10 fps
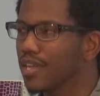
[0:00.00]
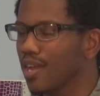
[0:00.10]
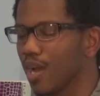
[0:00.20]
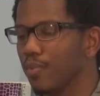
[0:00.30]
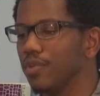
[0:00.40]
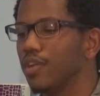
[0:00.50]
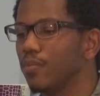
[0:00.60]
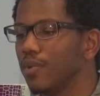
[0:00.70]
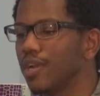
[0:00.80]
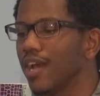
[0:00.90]
and you'll need
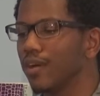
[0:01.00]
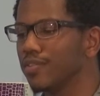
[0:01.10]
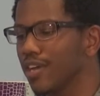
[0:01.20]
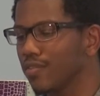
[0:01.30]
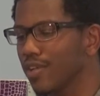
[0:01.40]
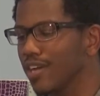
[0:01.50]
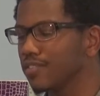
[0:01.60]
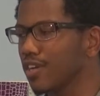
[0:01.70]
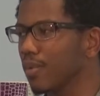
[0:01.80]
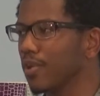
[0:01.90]
one outside of class to
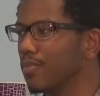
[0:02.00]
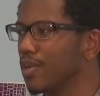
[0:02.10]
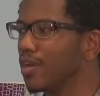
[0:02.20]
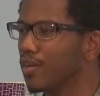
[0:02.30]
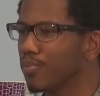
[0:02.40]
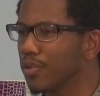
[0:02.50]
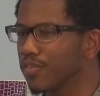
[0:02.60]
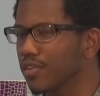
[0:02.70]
talk about you being a good person.